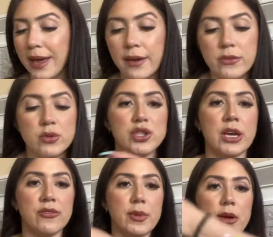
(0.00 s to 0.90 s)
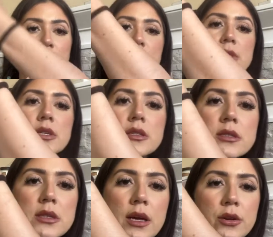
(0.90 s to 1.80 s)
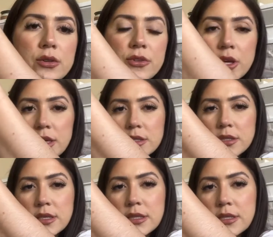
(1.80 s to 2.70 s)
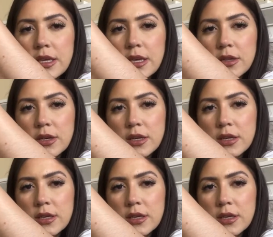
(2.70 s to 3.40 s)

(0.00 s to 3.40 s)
I have to shave my arms because I don't know if you guys could see, look.